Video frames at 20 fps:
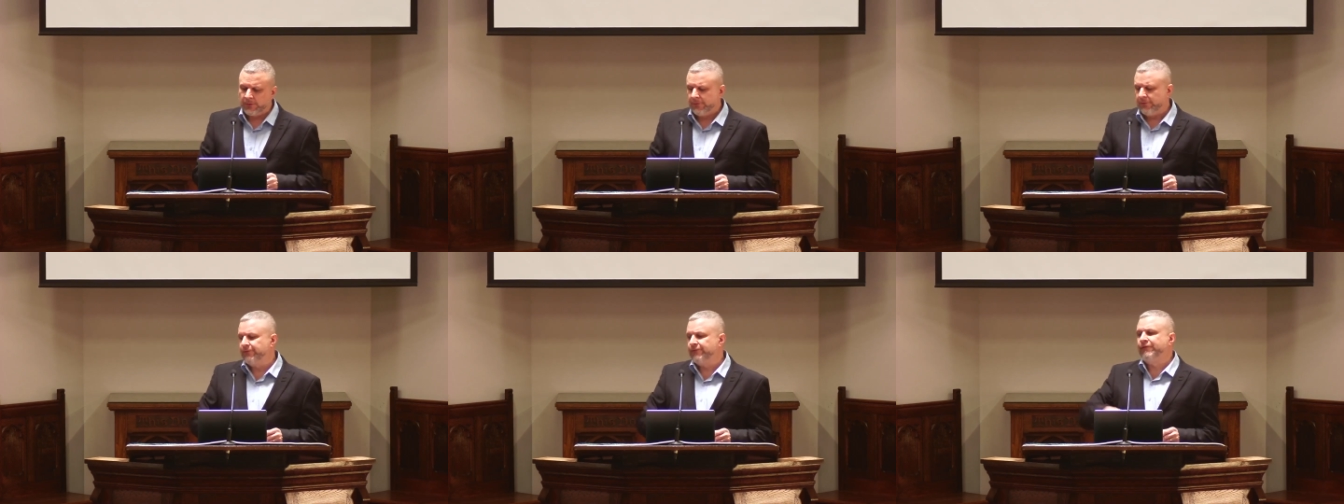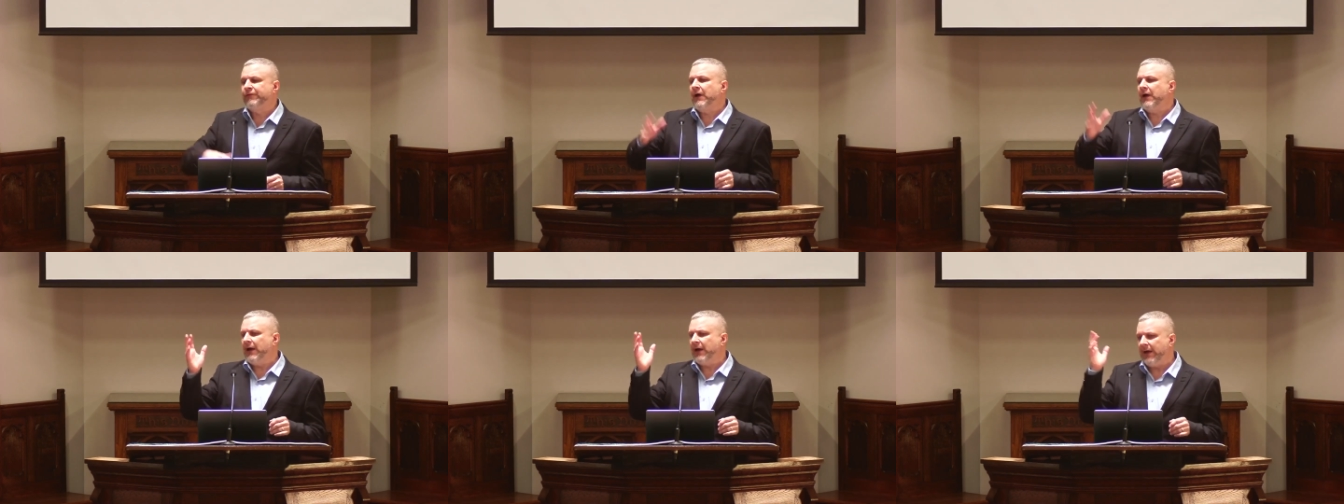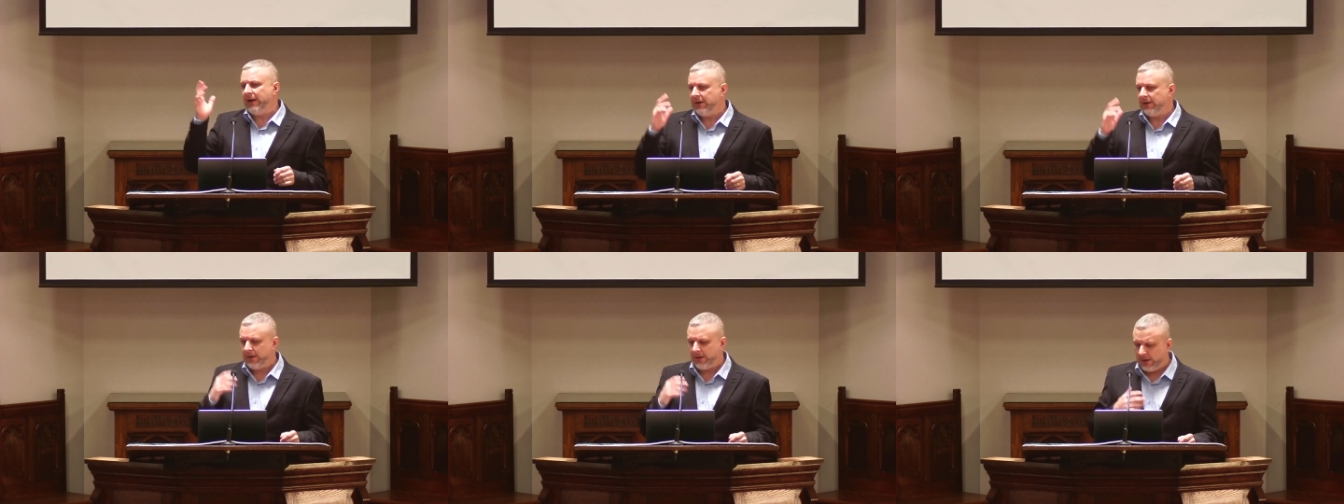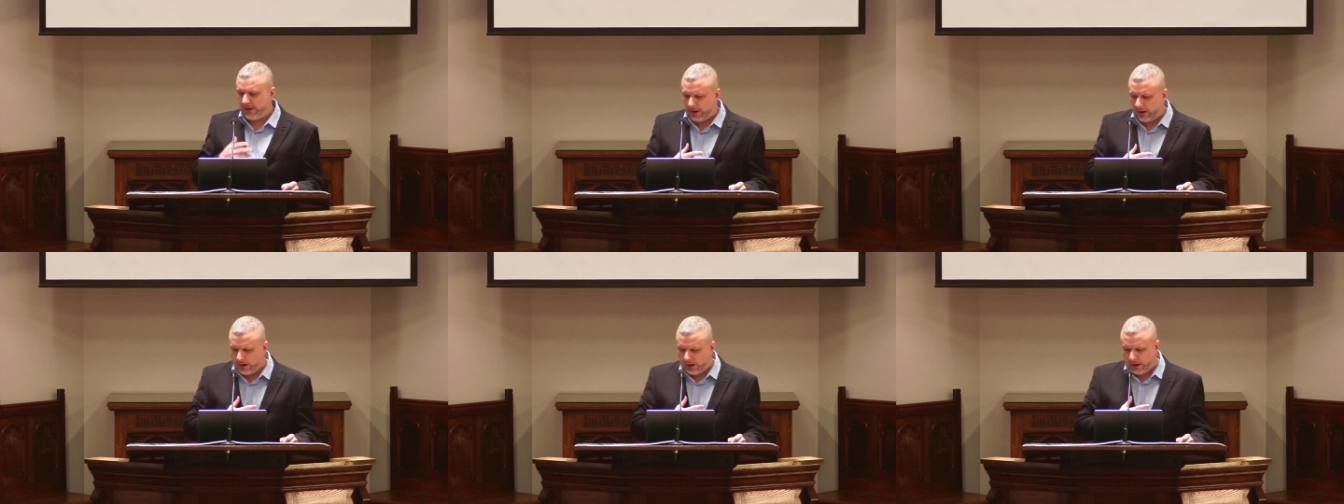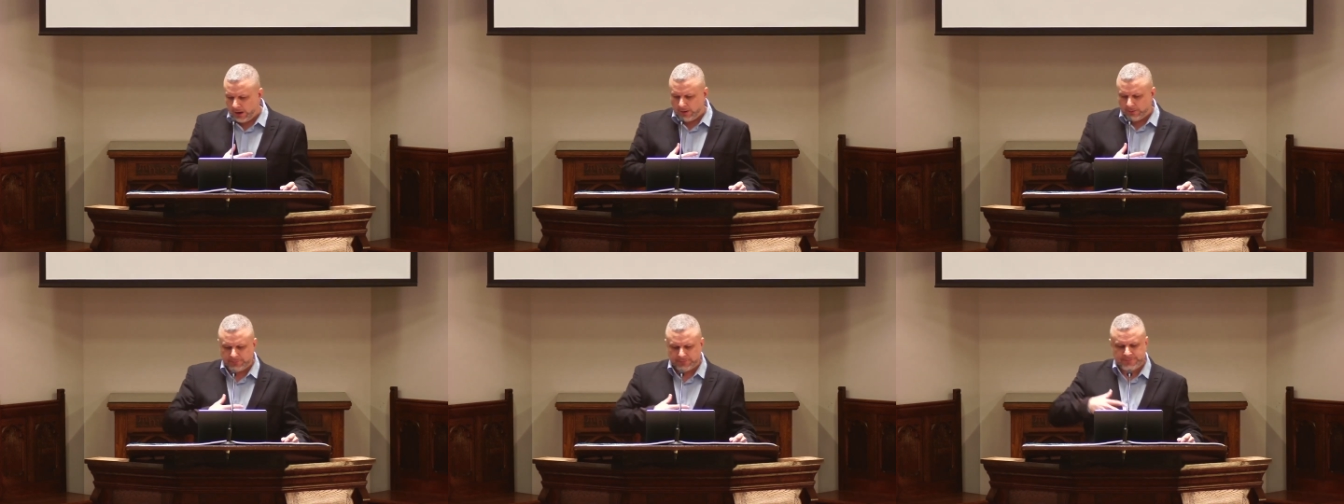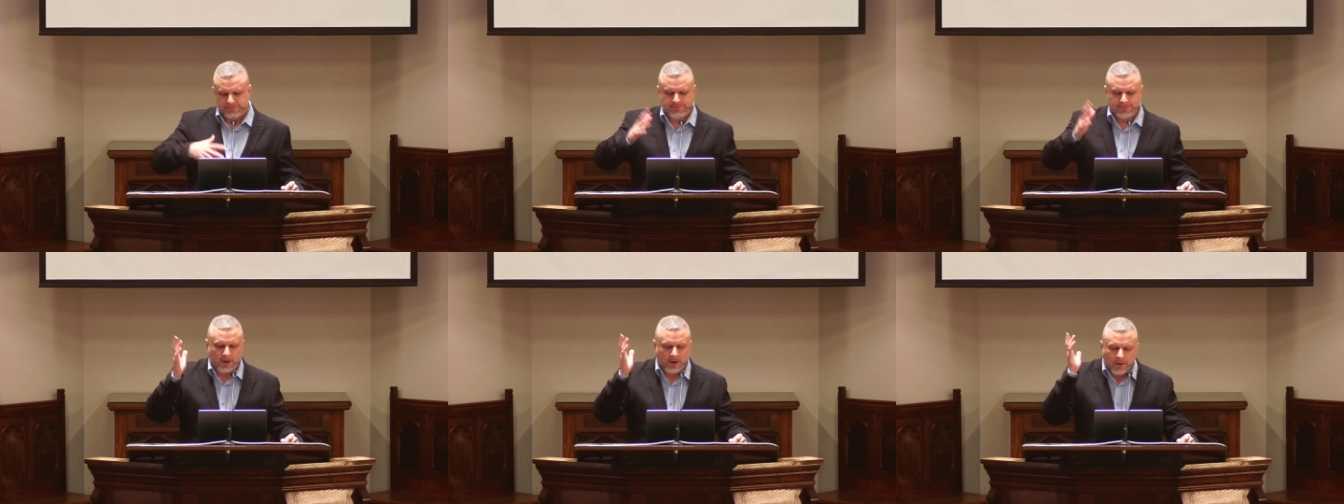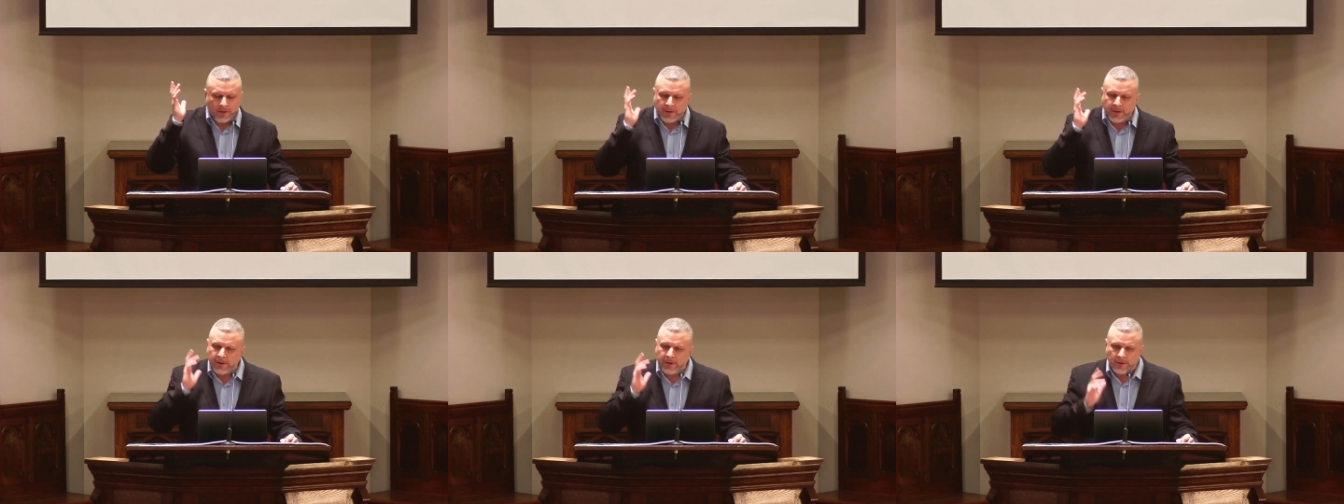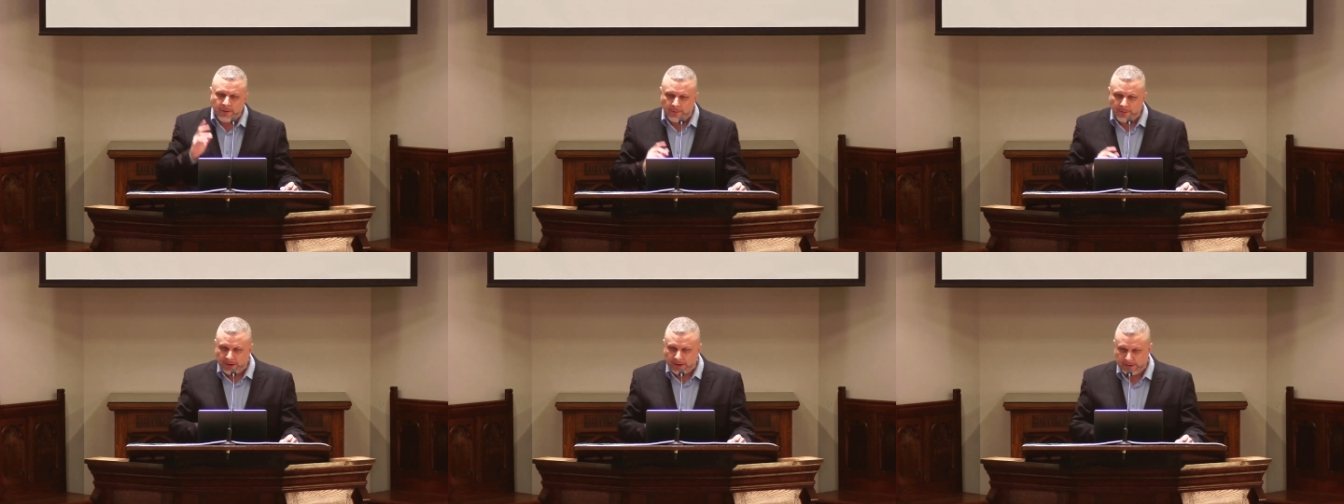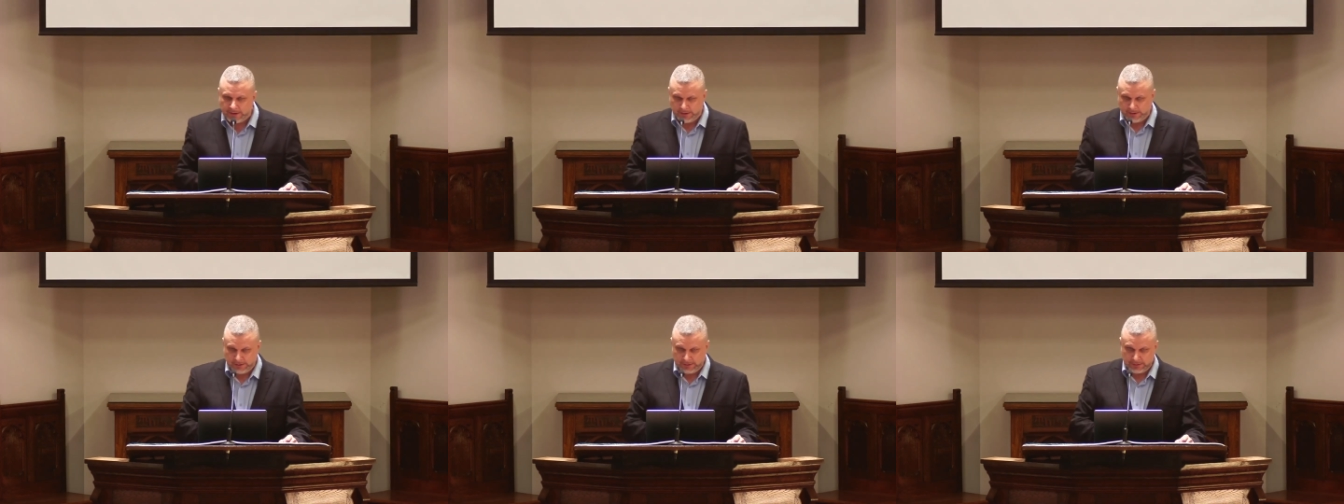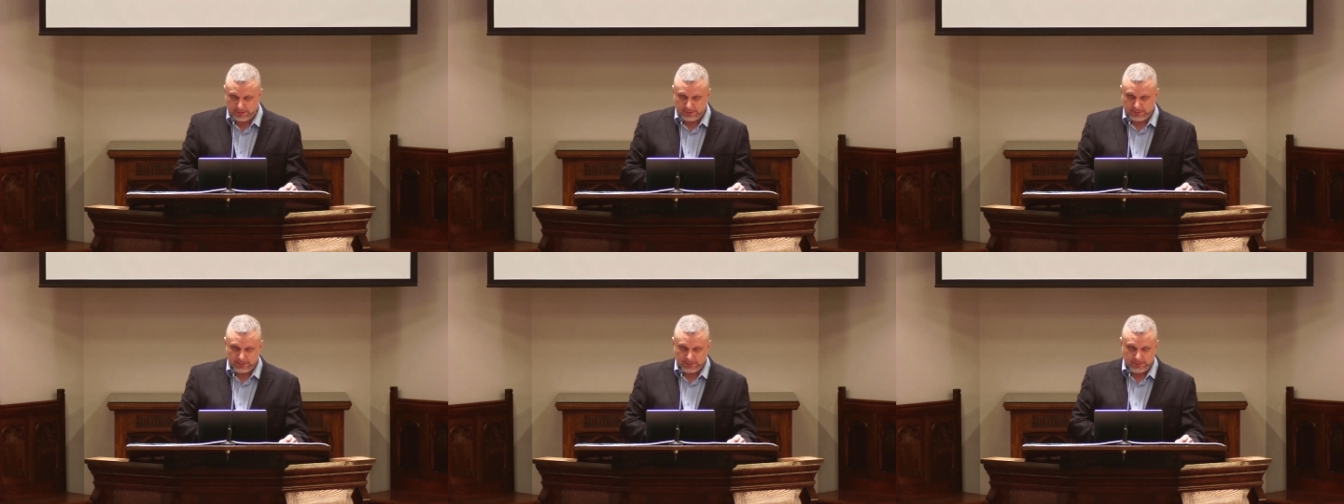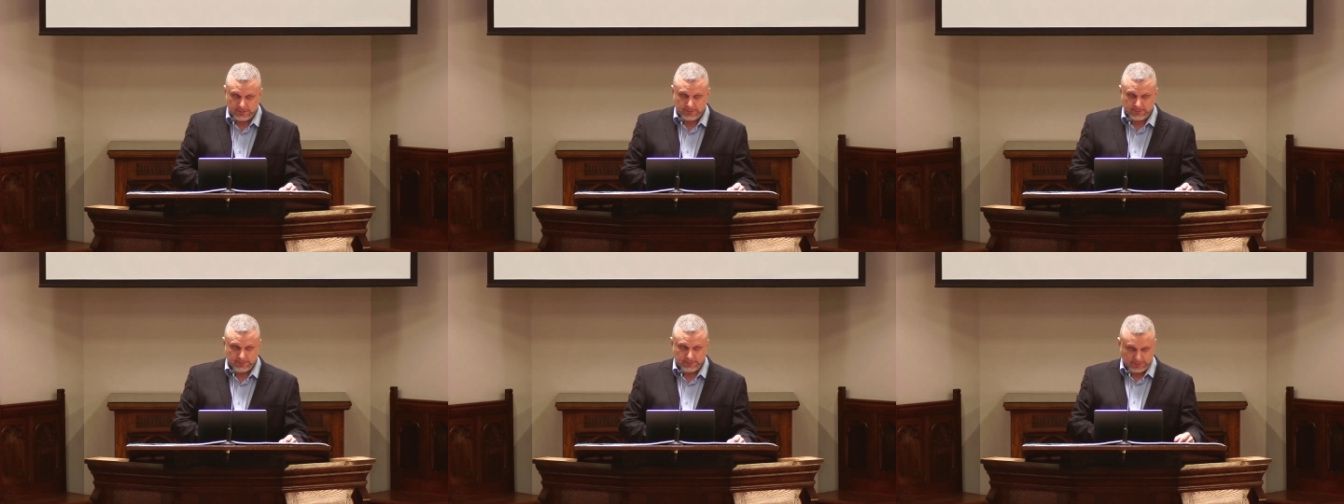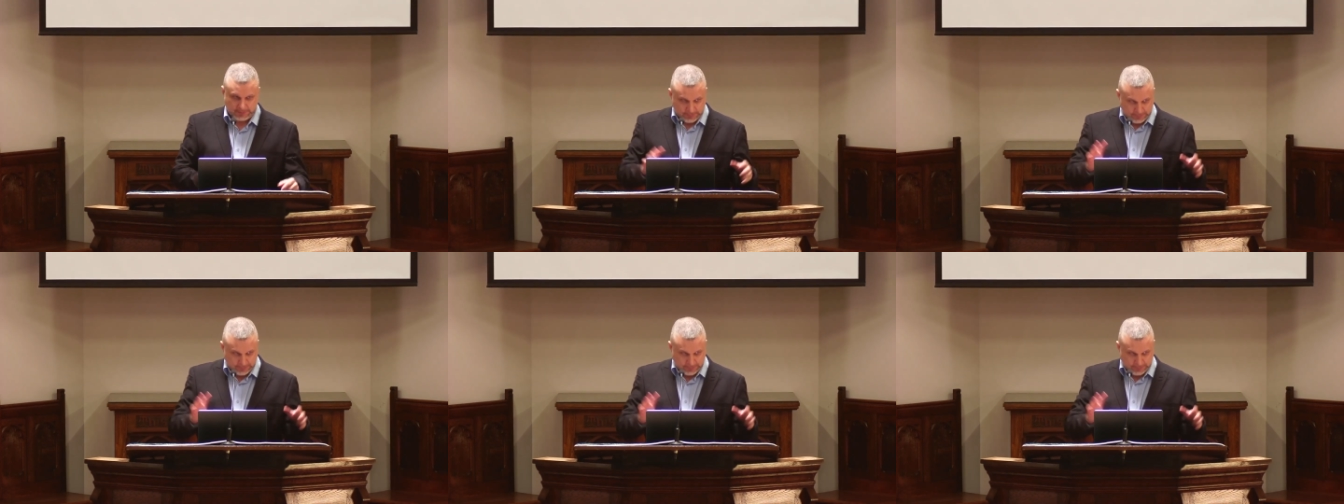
fine, I, am sorry already. Can